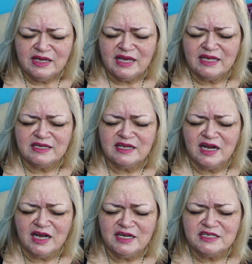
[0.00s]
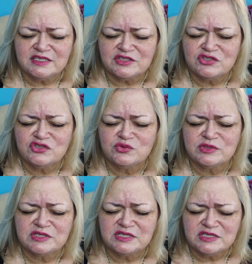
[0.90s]
and guidance to
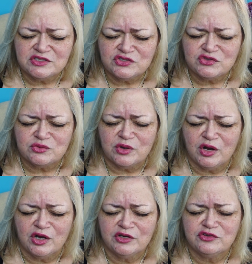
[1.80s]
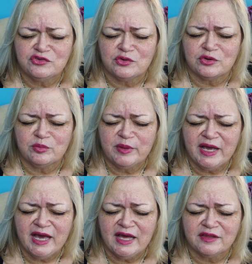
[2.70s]
assist you on your
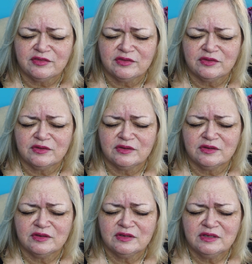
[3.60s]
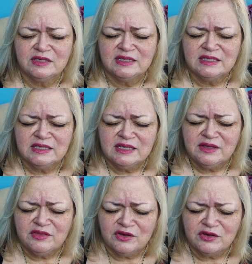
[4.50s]
path.
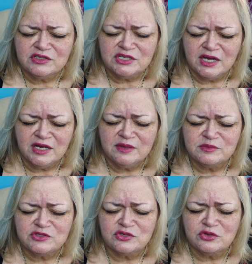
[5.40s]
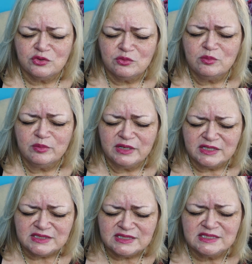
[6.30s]
There are times you
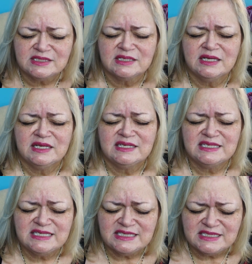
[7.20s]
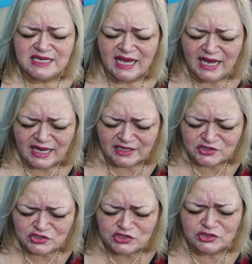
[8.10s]
must
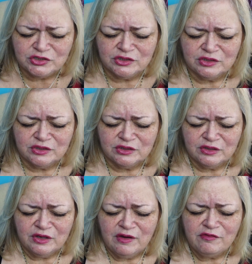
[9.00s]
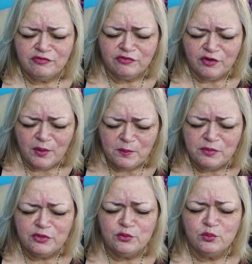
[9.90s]
detach
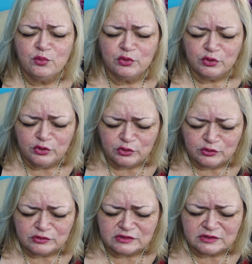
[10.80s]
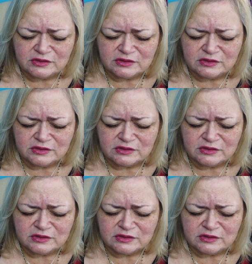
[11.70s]
from the world